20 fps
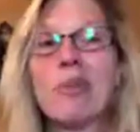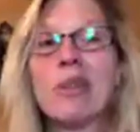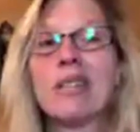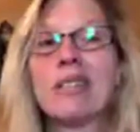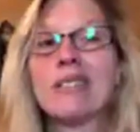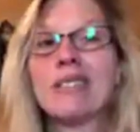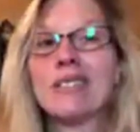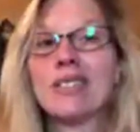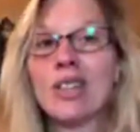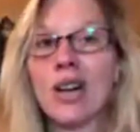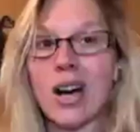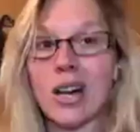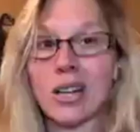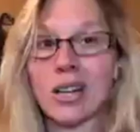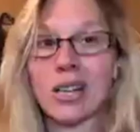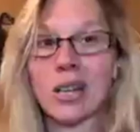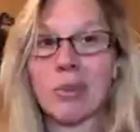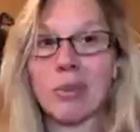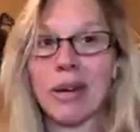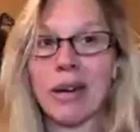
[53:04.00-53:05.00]
been
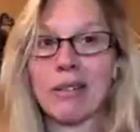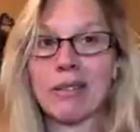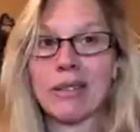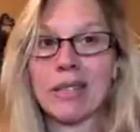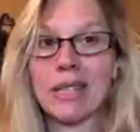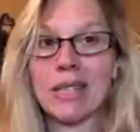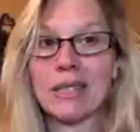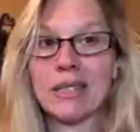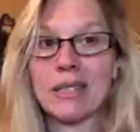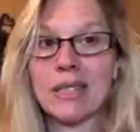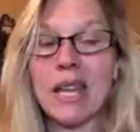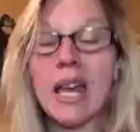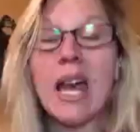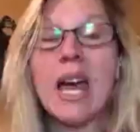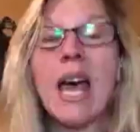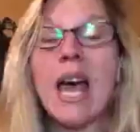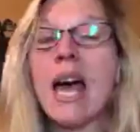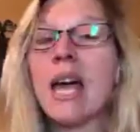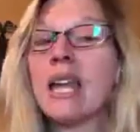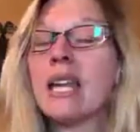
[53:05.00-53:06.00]
talking about this.
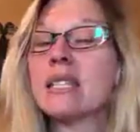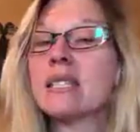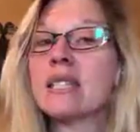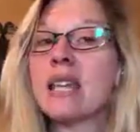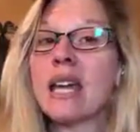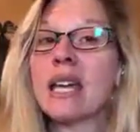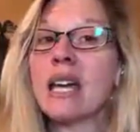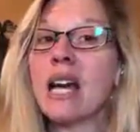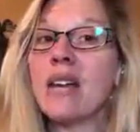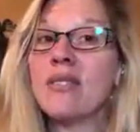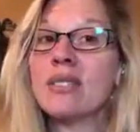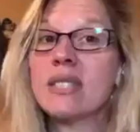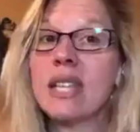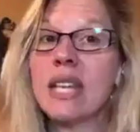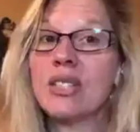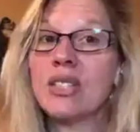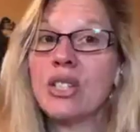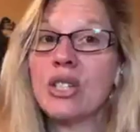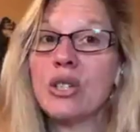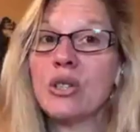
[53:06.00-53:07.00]
And it's like I've
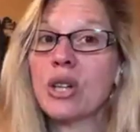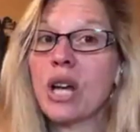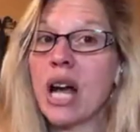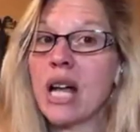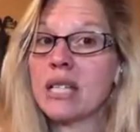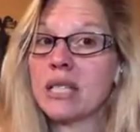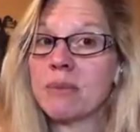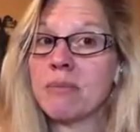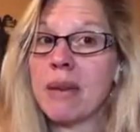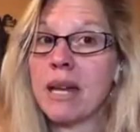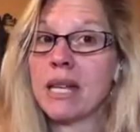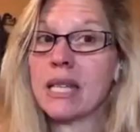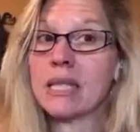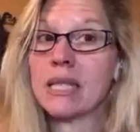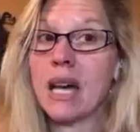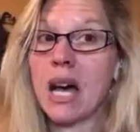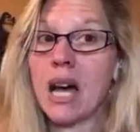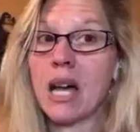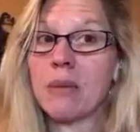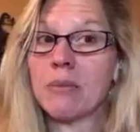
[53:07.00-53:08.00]
said to you guys many
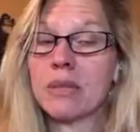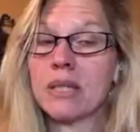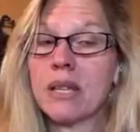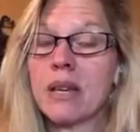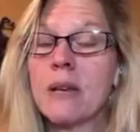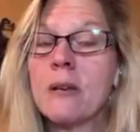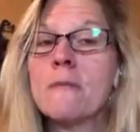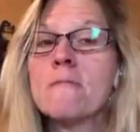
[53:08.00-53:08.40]
times,